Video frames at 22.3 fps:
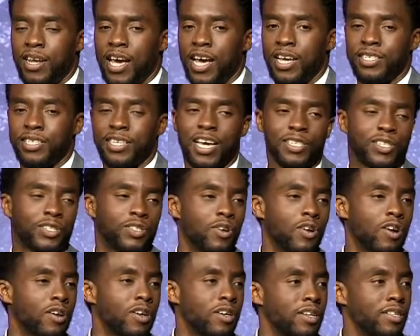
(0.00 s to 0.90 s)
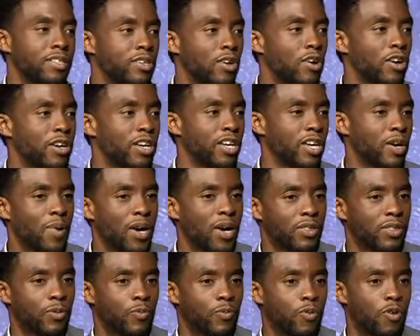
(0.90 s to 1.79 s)
Now, as I started talking
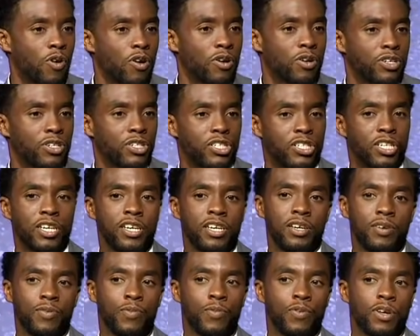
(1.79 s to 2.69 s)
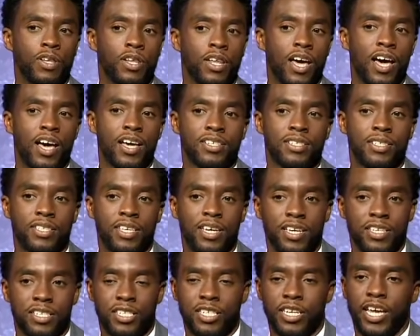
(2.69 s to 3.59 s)
about the water, she
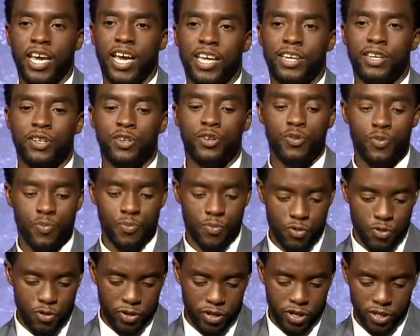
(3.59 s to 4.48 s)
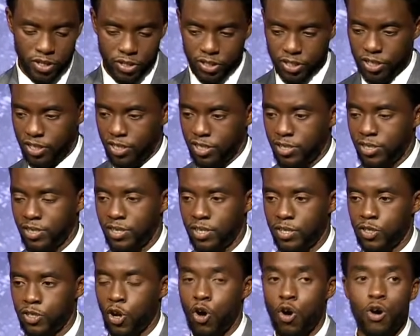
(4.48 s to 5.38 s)
realized that she had to do more than just
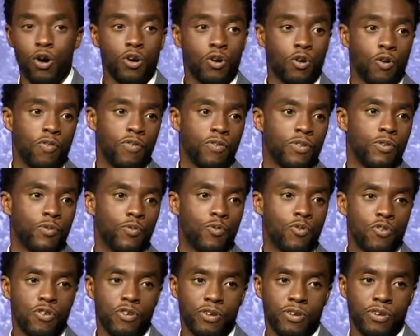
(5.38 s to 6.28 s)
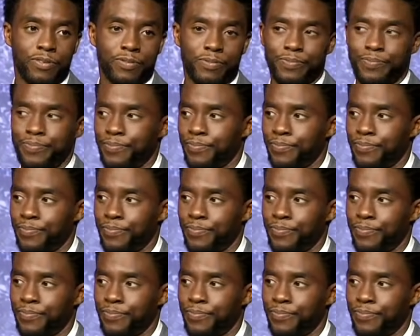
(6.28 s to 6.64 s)
talk over the water.